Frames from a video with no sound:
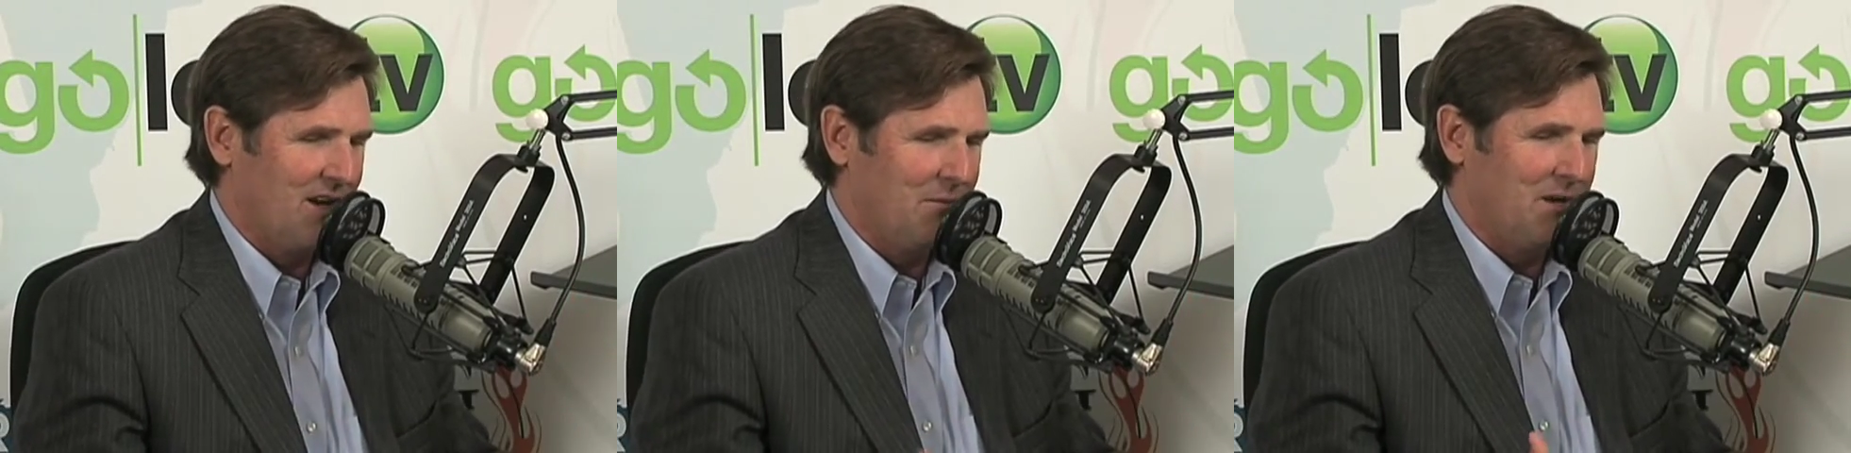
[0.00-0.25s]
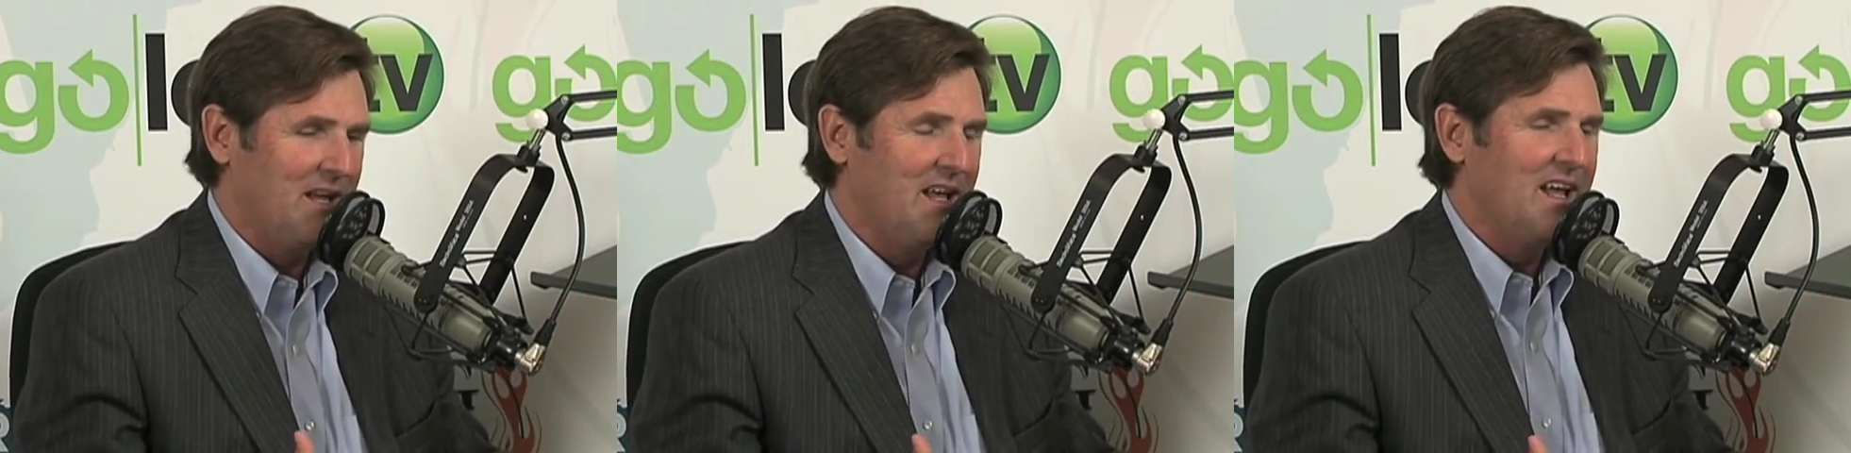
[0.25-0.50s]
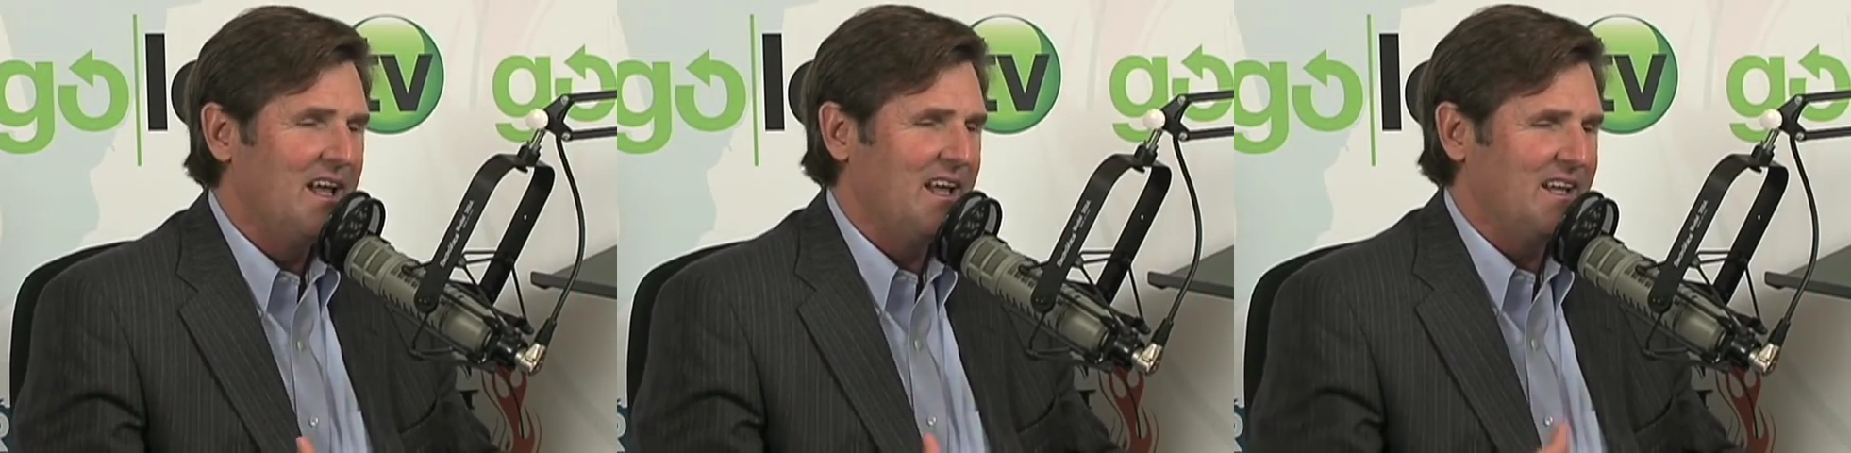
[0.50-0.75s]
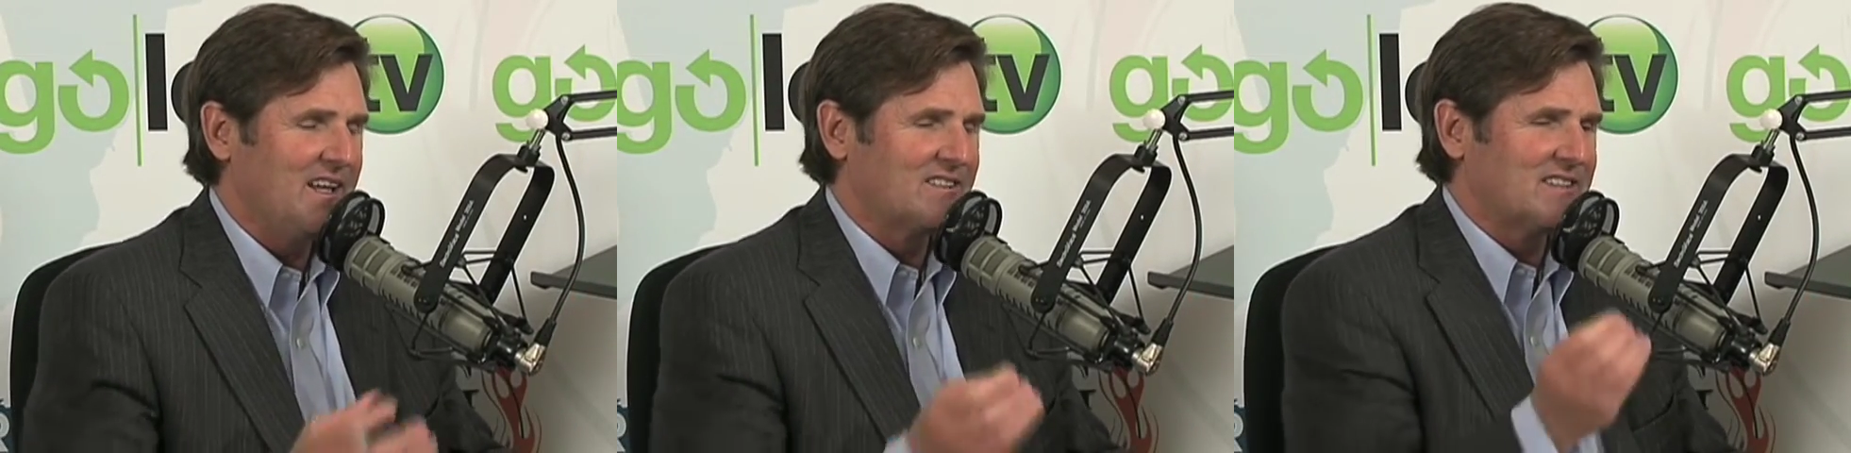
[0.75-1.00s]
I mean,
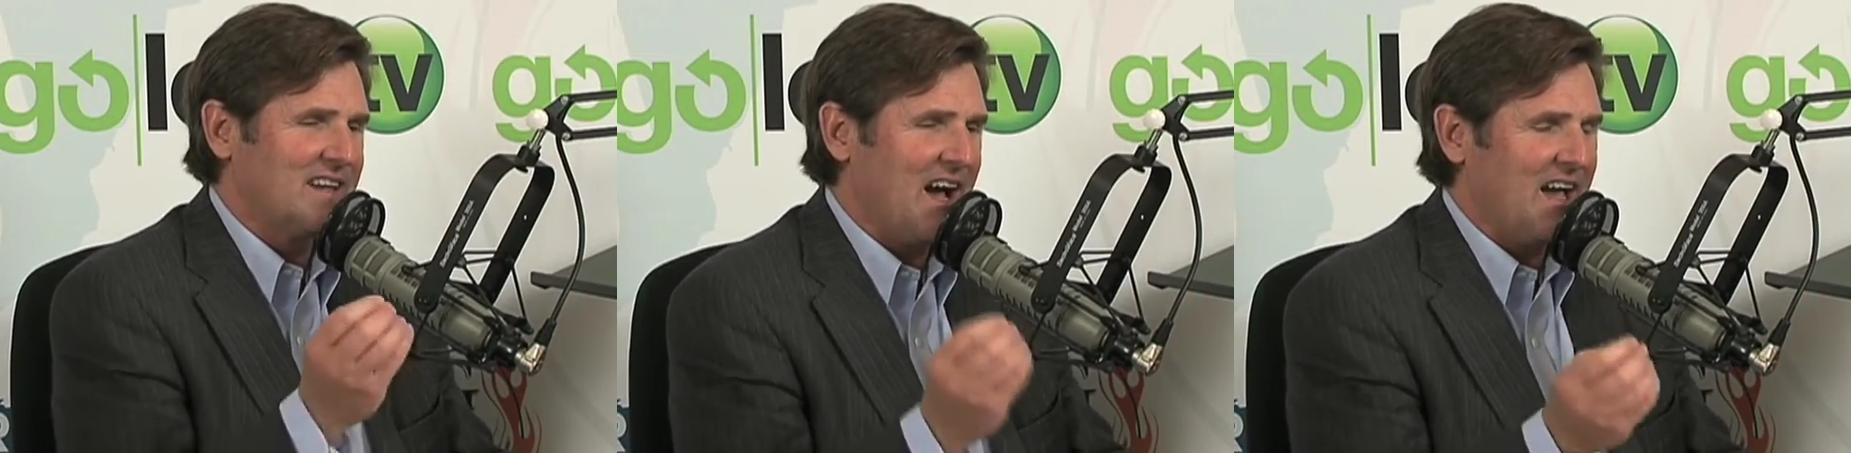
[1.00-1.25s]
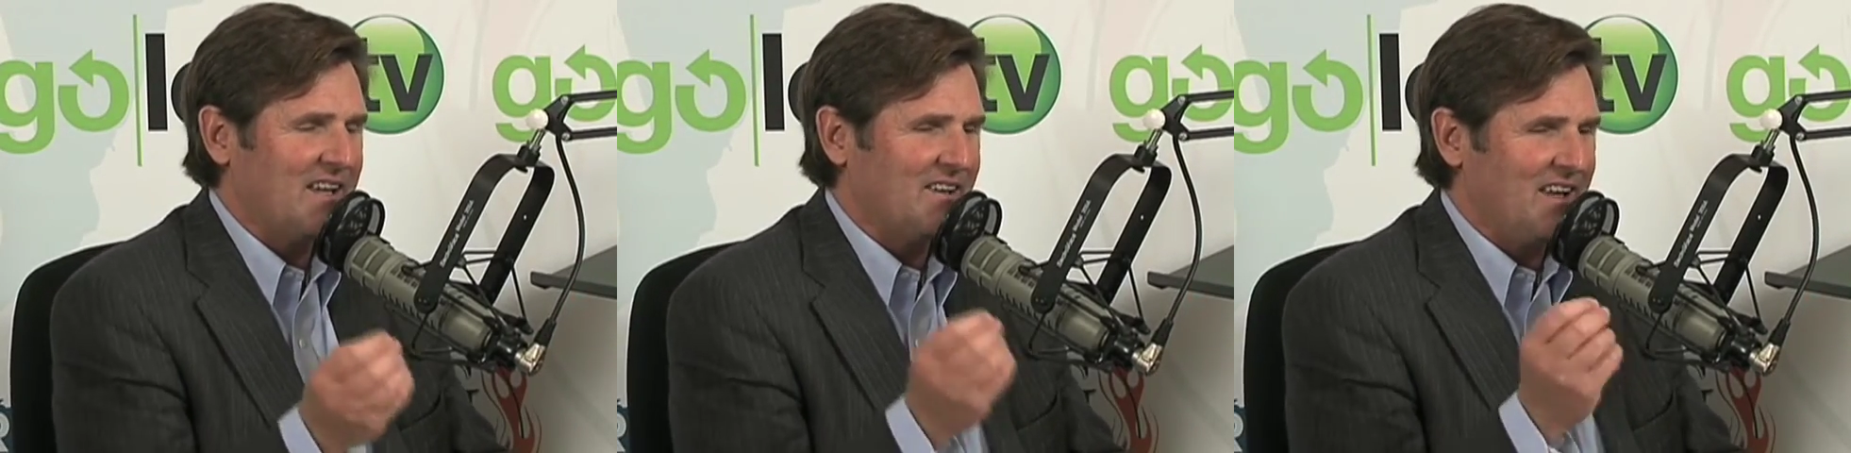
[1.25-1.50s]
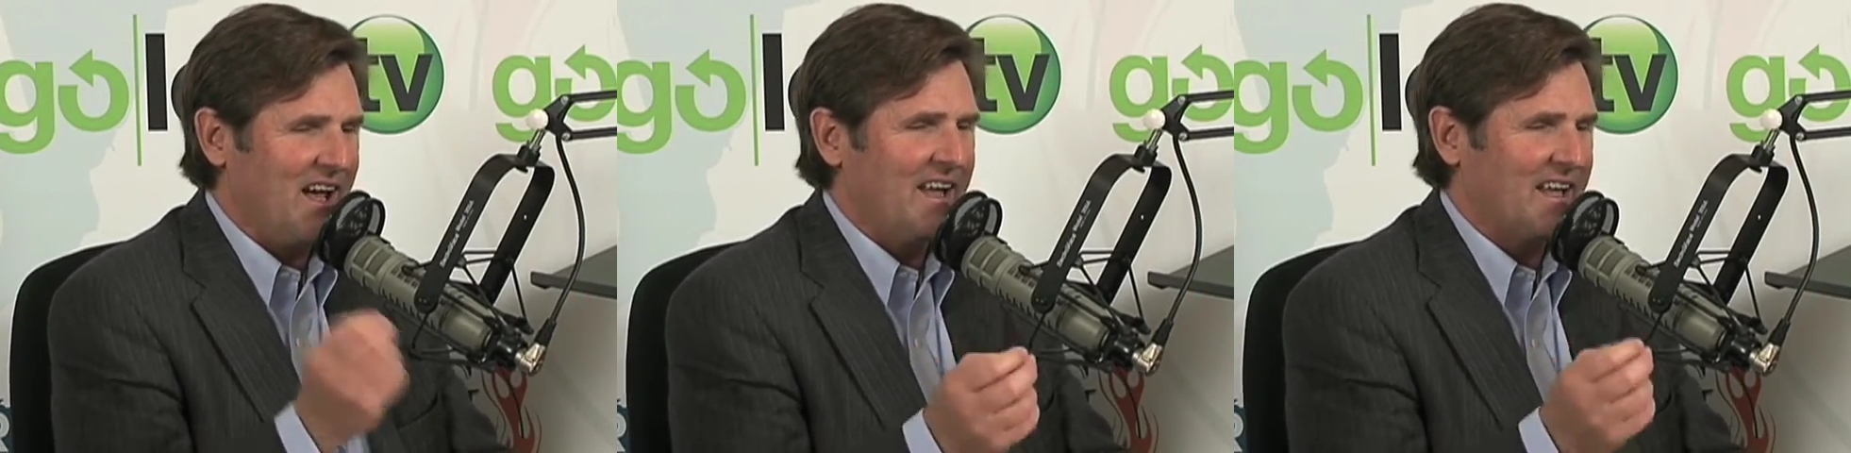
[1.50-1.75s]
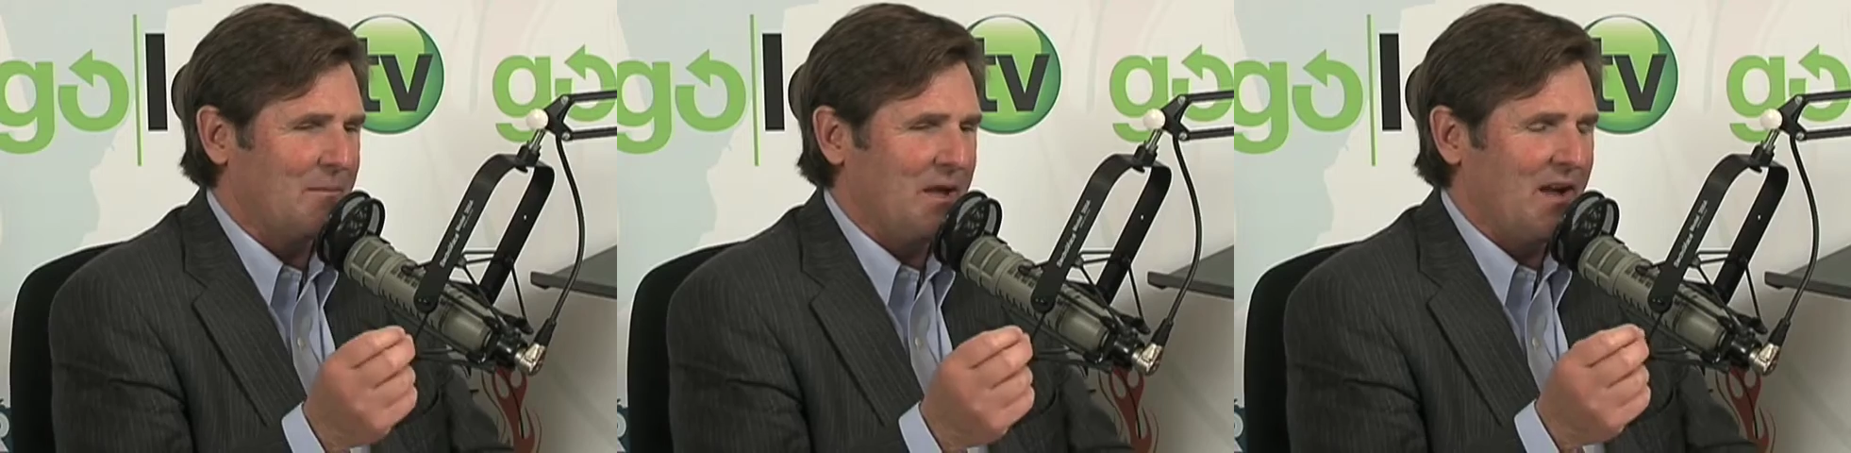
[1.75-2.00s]
it's not
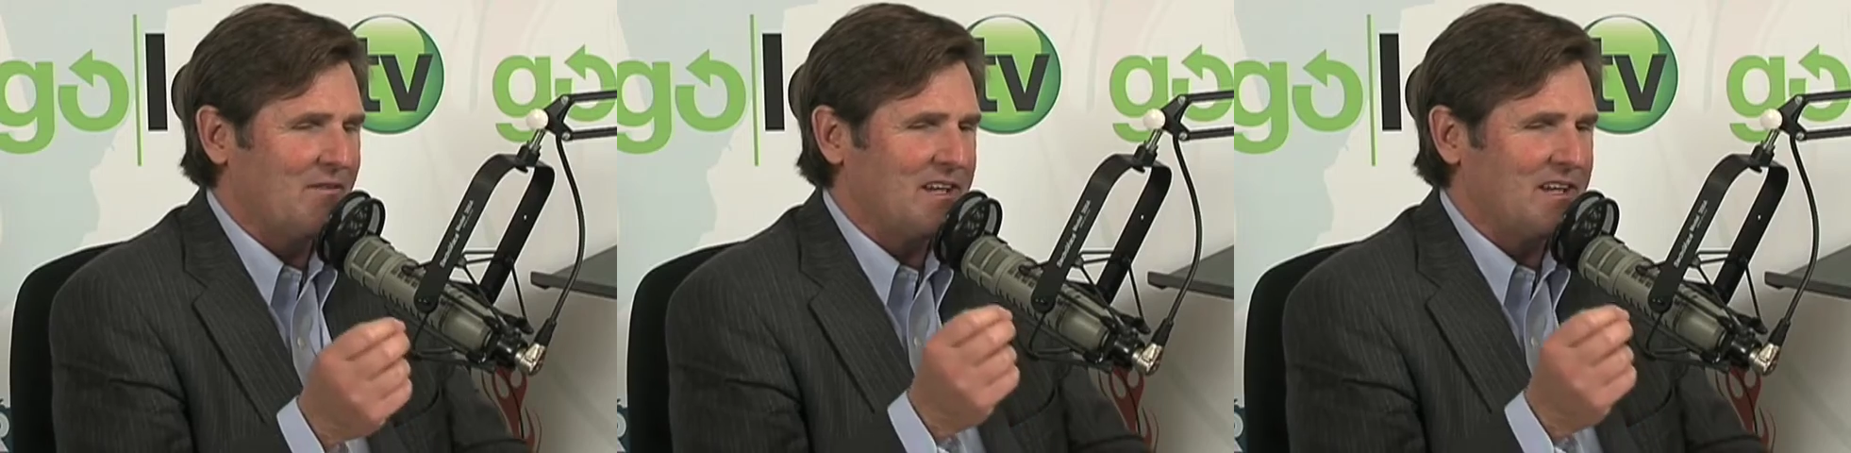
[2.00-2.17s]
like, I mean,